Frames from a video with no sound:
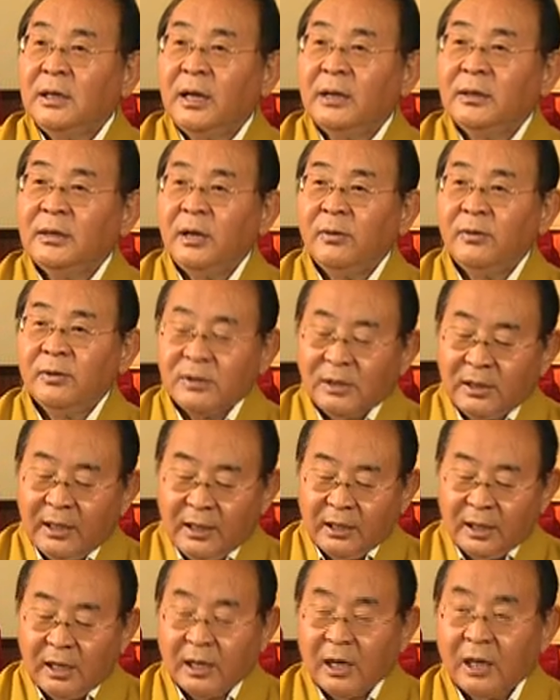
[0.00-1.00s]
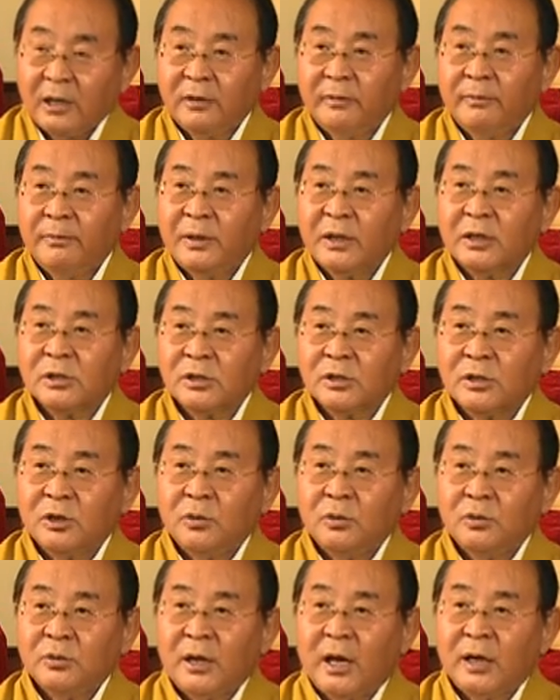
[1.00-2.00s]
and there was like a kind of big
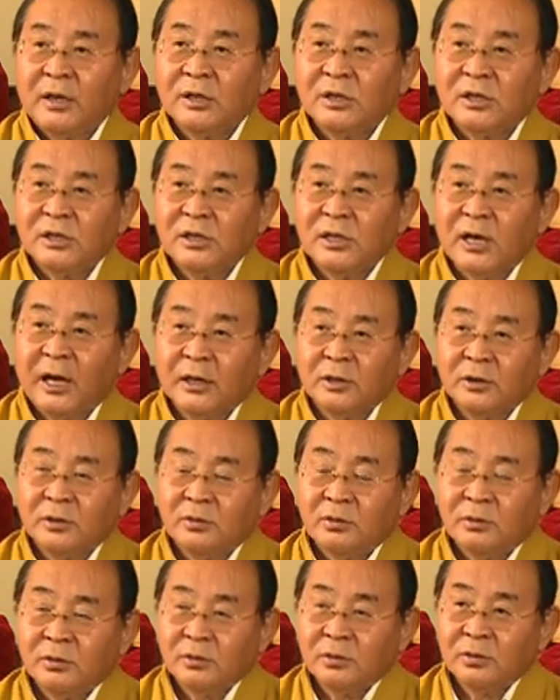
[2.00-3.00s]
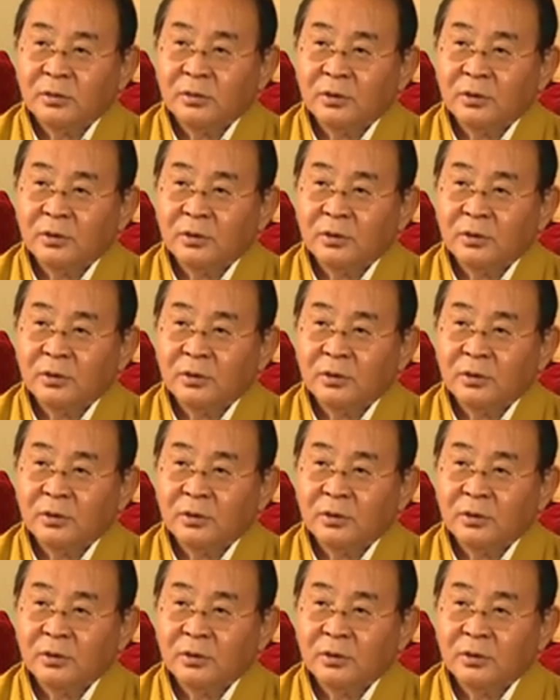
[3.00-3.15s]
stone, and she had to